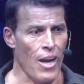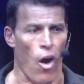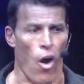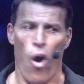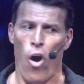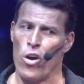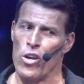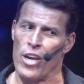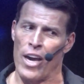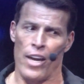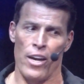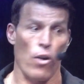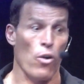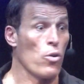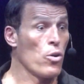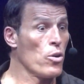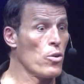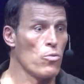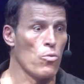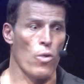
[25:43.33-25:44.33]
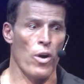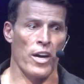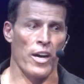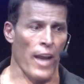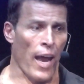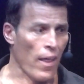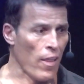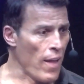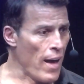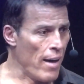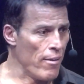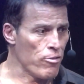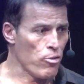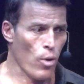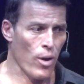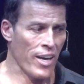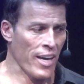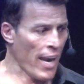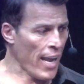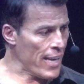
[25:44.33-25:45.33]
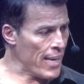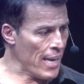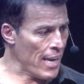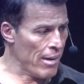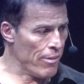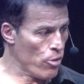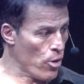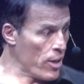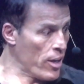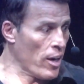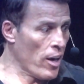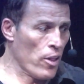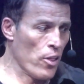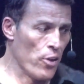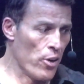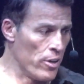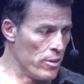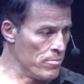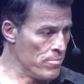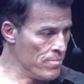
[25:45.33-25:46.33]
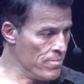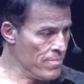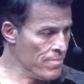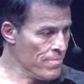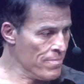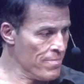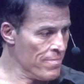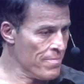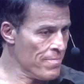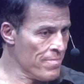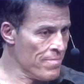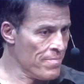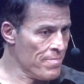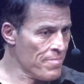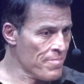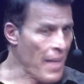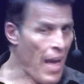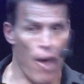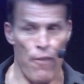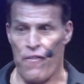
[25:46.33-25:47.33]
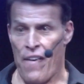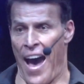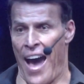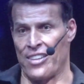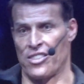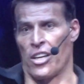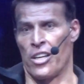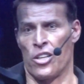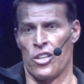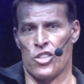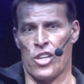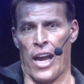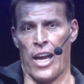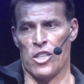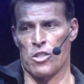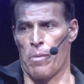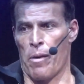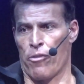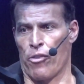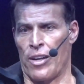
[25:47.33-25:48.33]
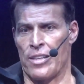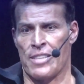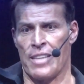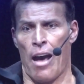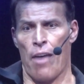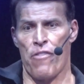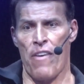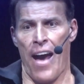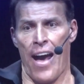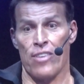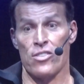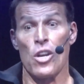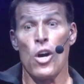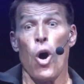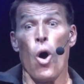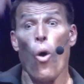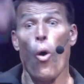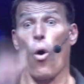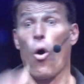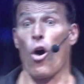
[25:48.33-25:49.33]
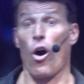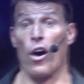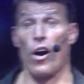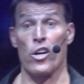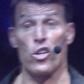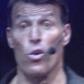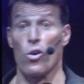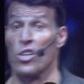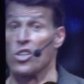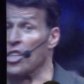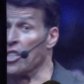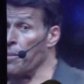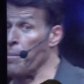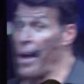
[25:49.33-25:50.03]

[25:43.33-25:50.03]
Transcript: What can I love? What can I give? What can I learn? How fast can you change, my friends? How fast? Or you could just